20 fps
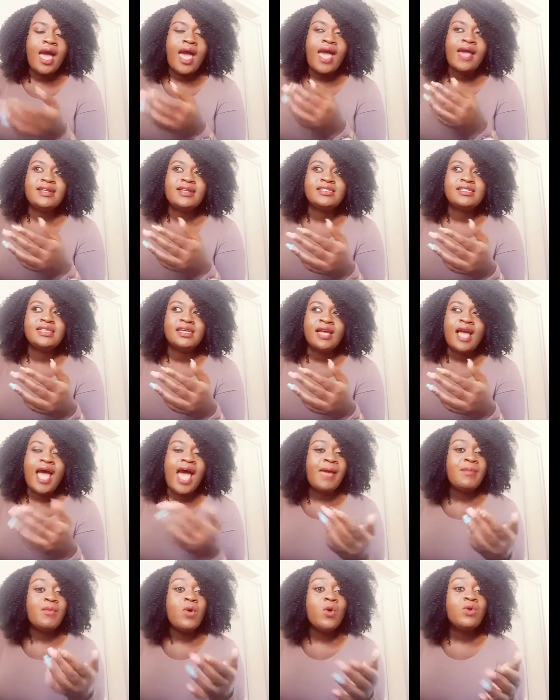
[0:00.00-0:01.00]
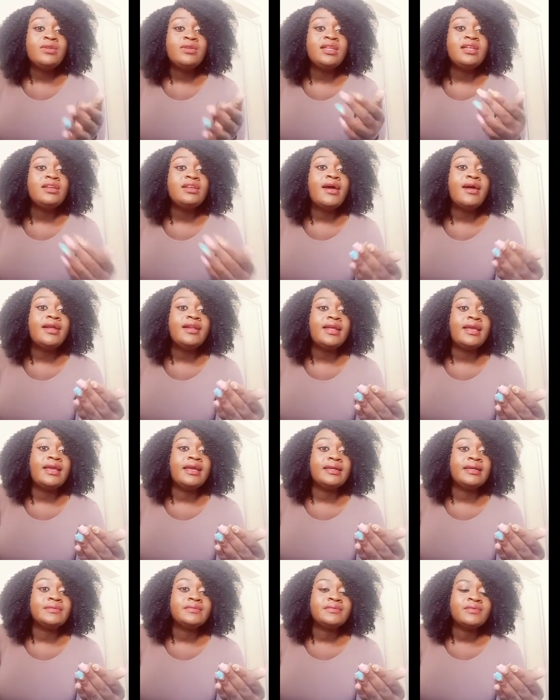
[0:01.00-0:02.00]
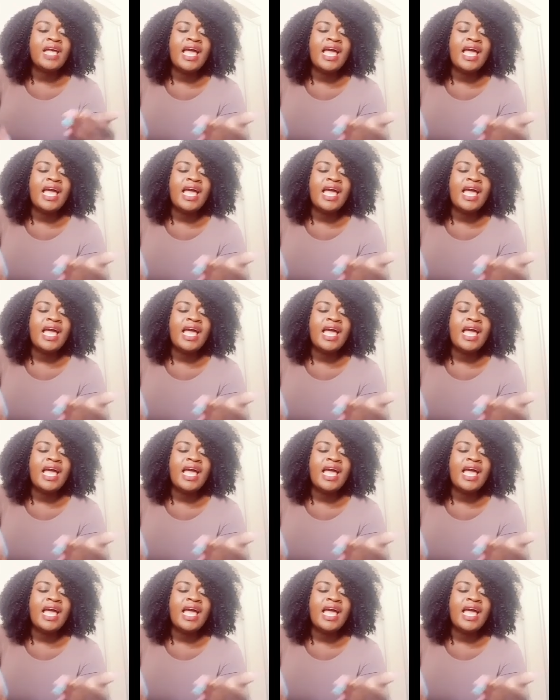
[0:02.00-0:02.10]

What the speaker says: And I'm only learning,